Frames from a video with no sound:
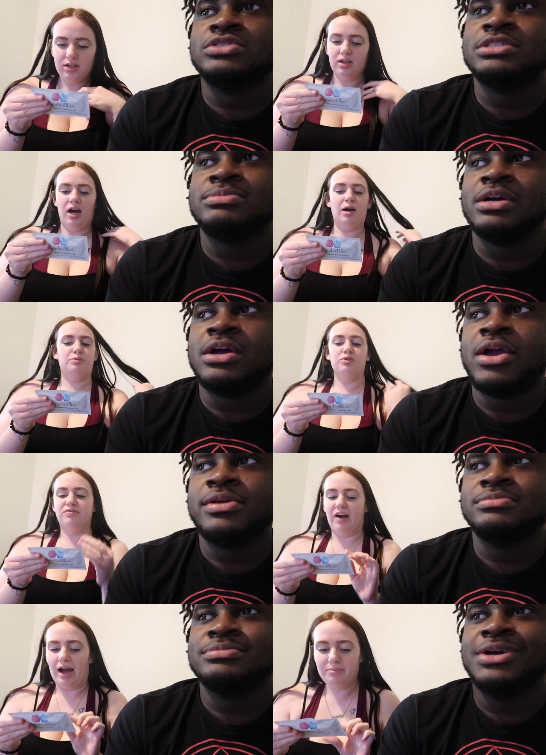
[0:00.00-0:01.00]
Speaker 1: read it, bro? Up to
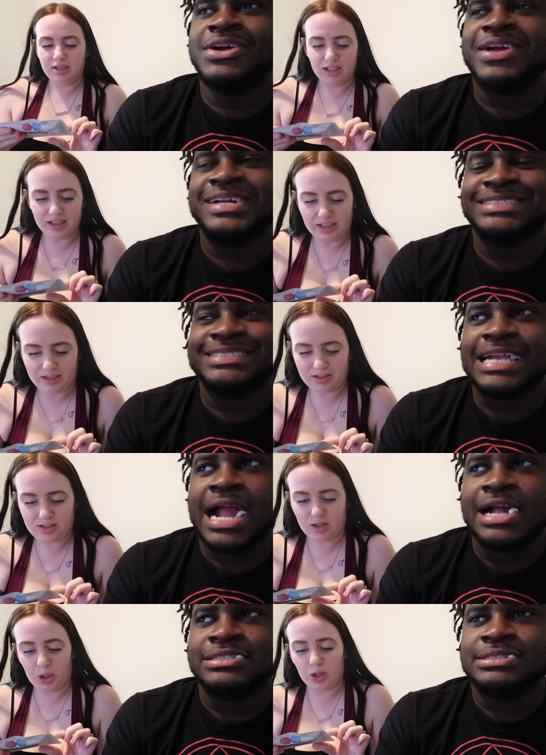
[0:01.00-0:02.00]
five milliliters.
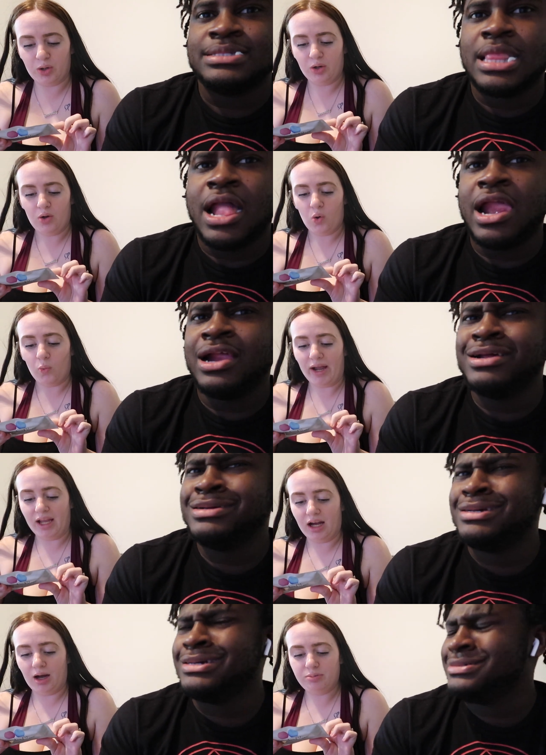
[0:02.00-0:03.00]
Third, wait
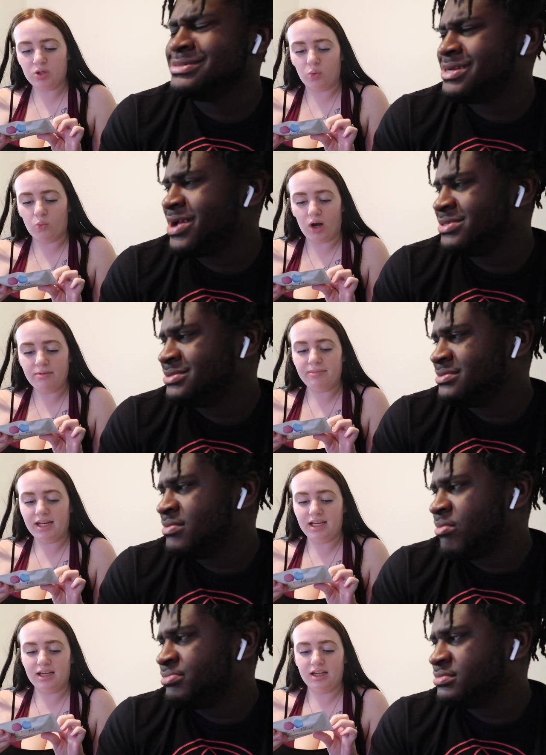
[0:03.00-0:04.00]
up to one
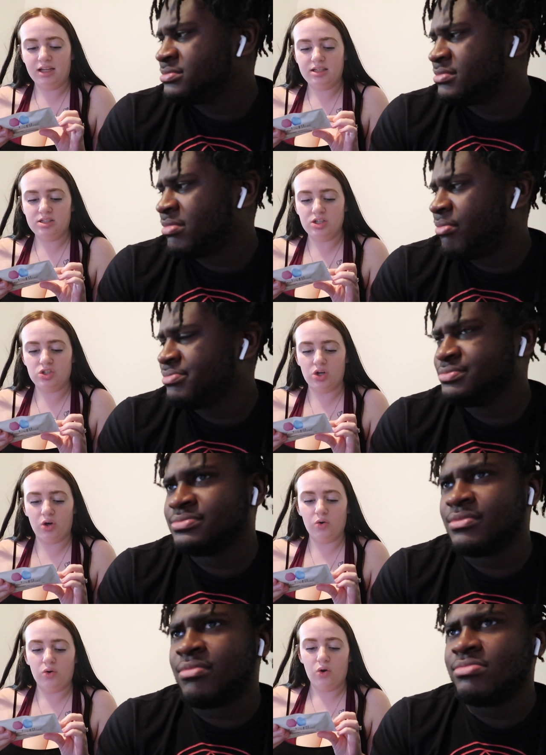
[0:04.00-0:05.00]
minute to
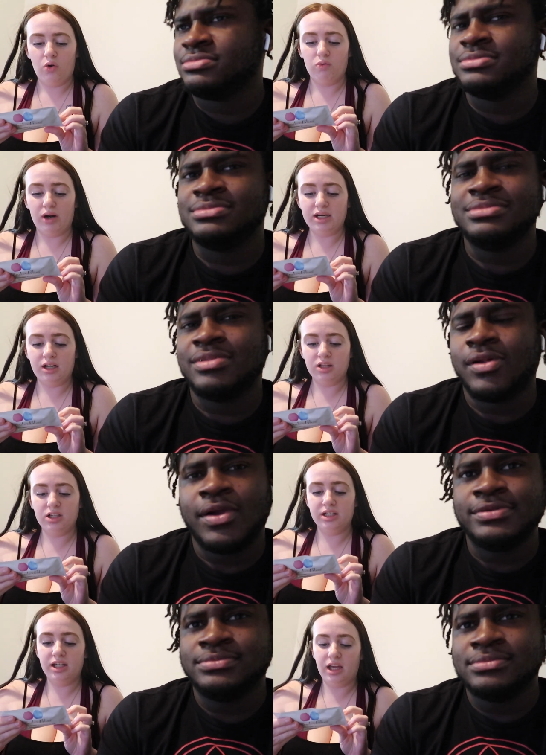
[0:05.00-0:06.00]
show red color
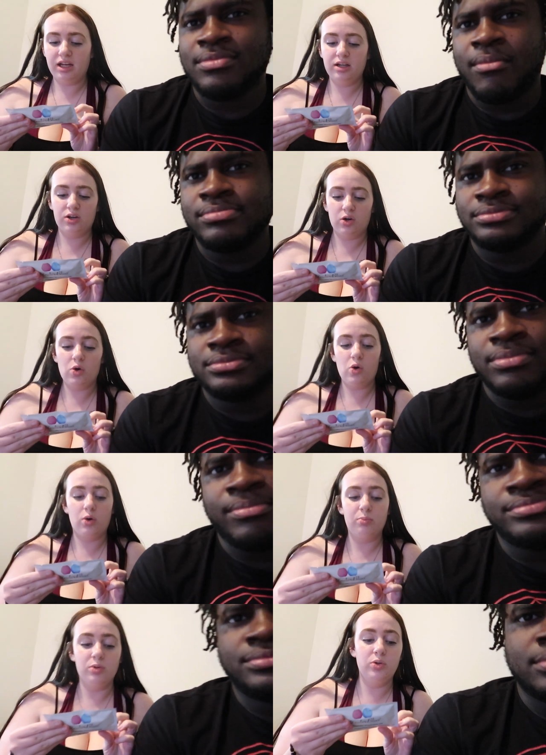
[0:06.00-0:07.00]
indicating girl or
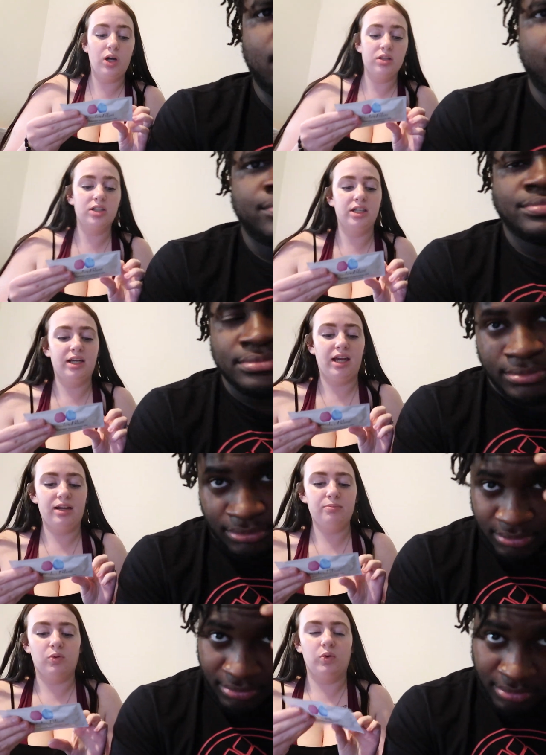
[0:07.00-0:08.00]
blue color
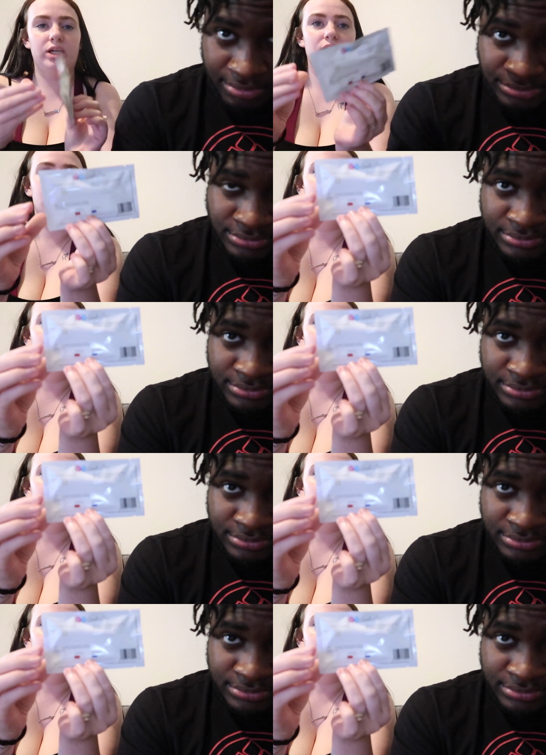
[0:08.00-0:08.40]
indicating boy.